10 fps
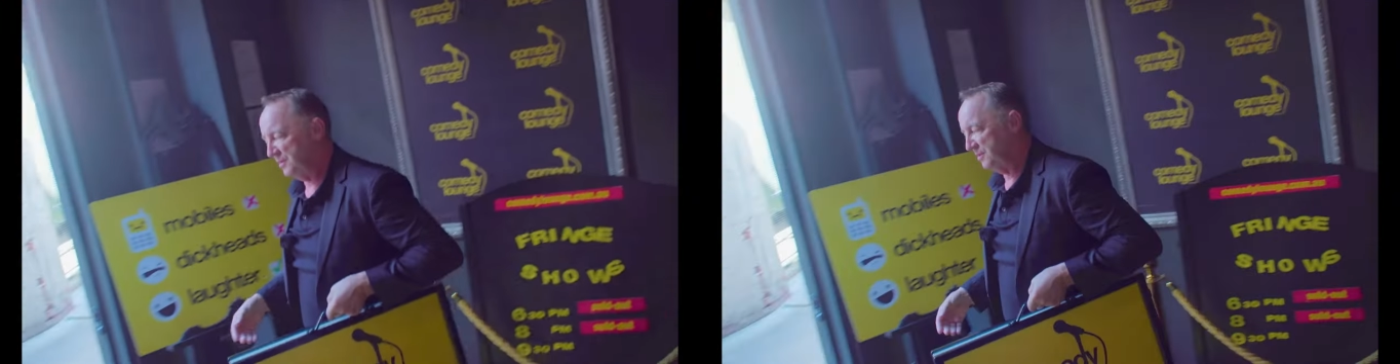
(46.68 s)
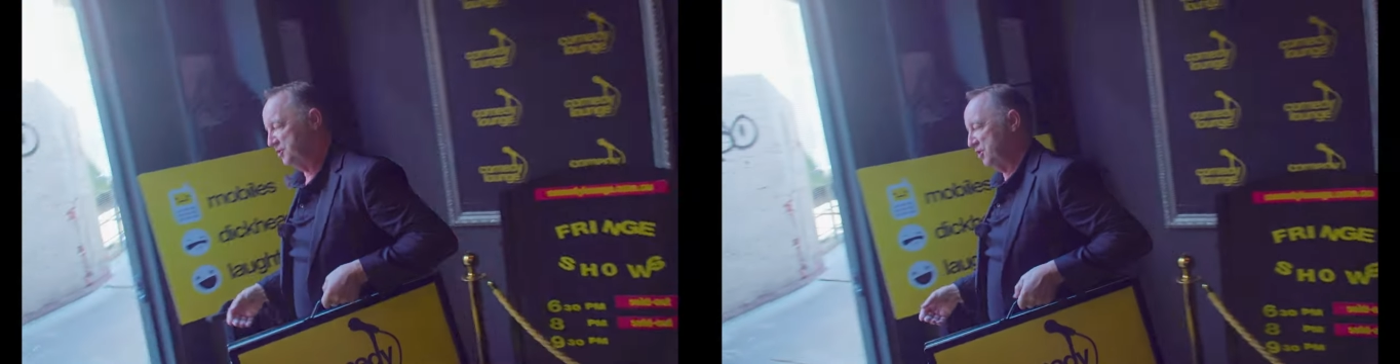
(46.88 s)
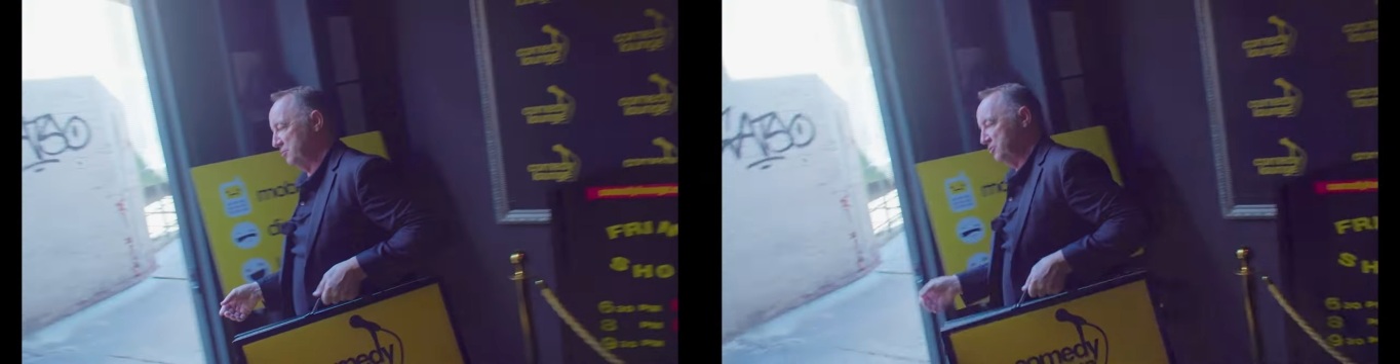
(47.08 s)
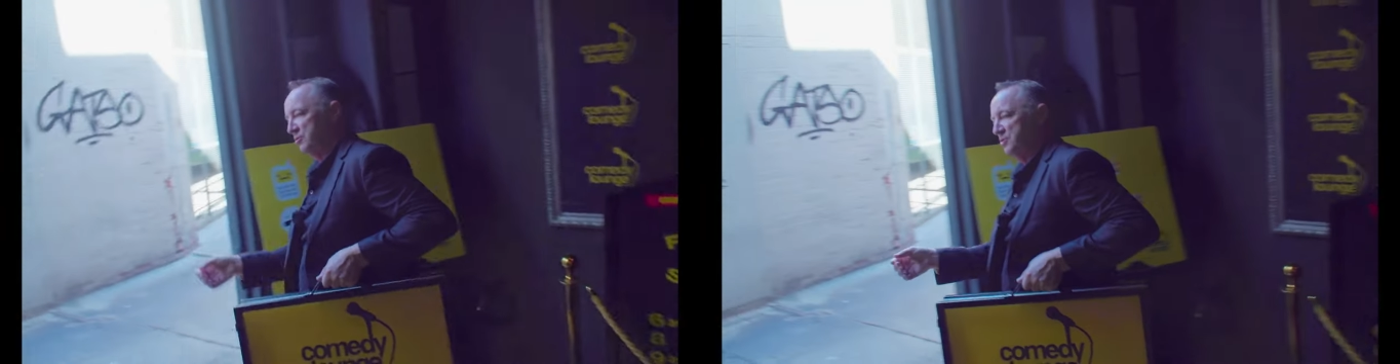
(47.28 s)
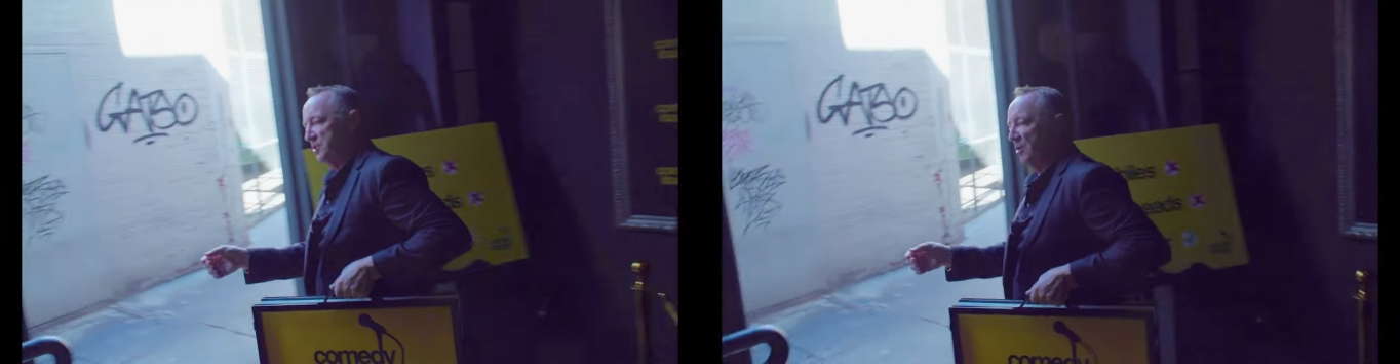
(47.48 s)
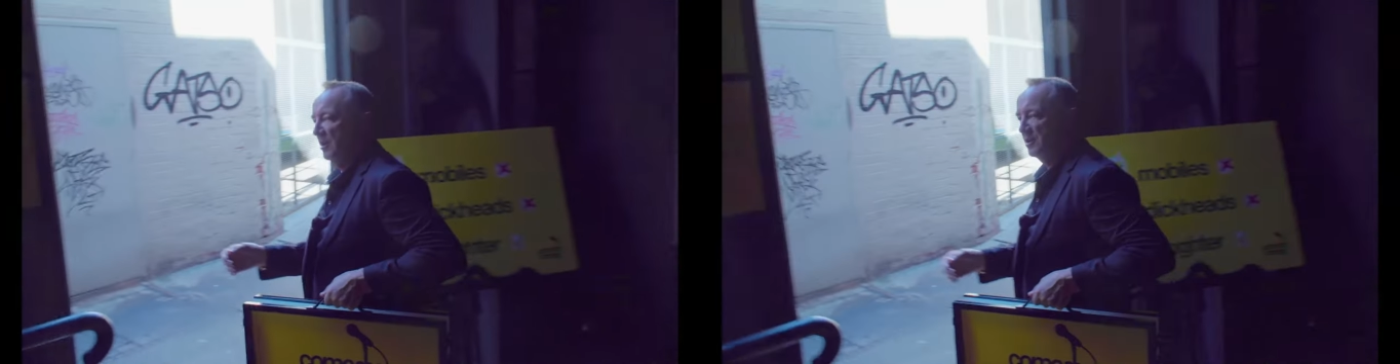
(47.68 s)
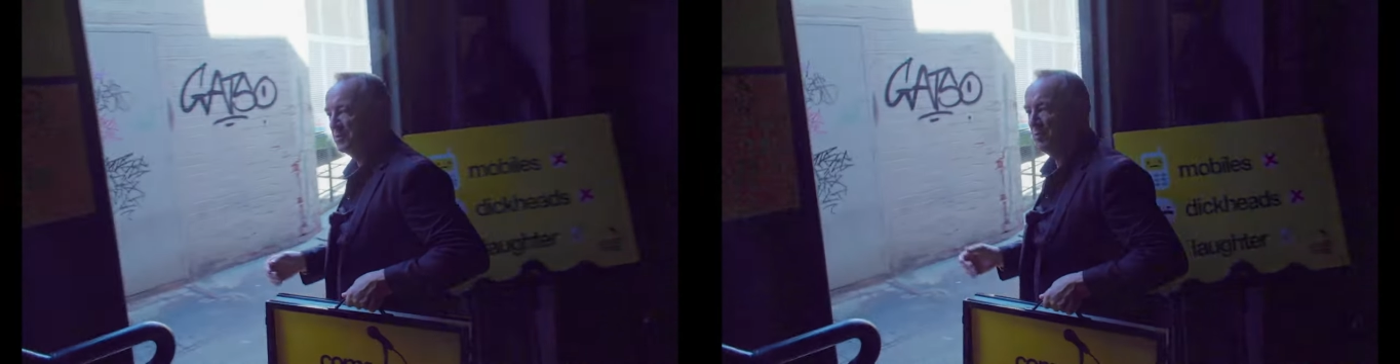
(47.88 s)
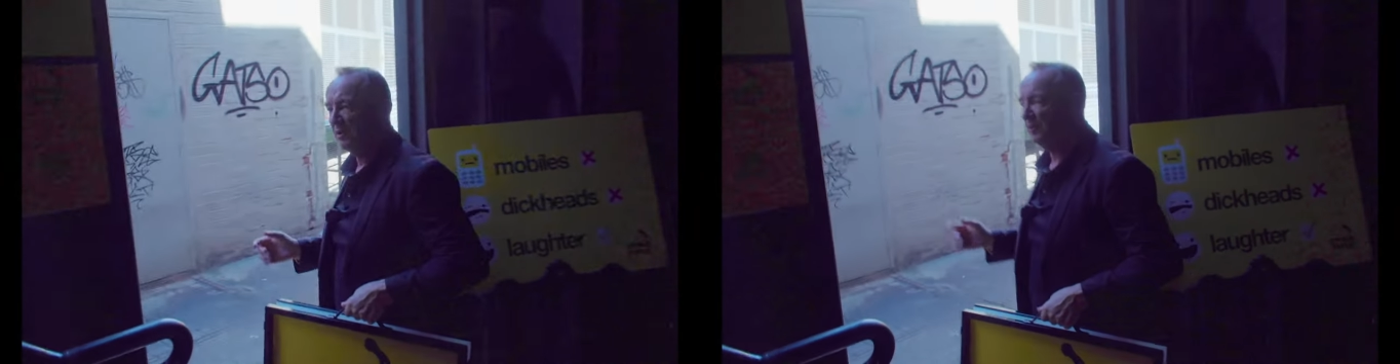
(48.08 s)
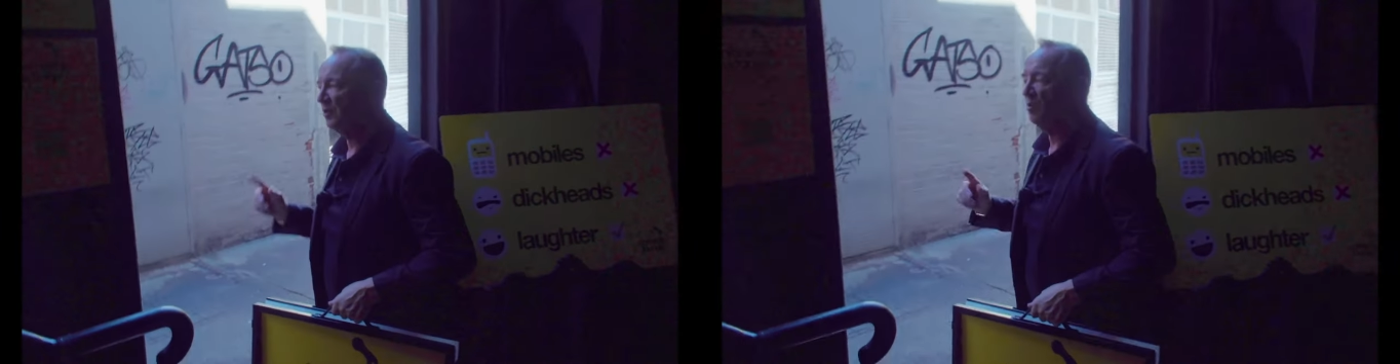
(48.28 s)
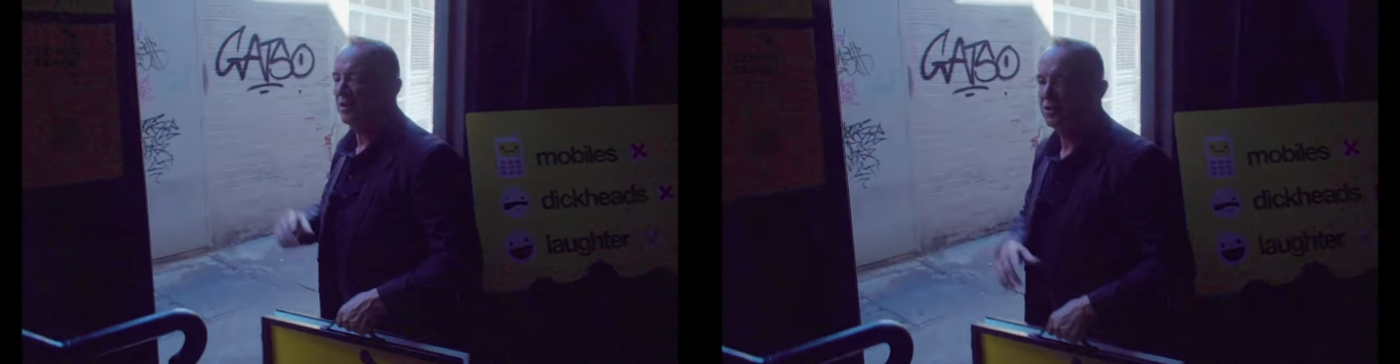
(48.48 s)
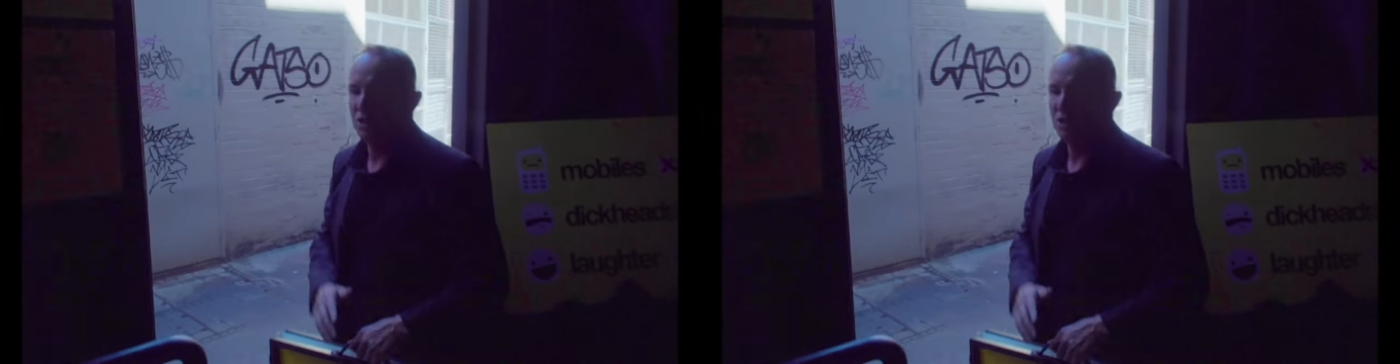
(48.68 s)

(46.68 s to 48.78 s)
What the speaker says: that the show's on tonight, because we only do one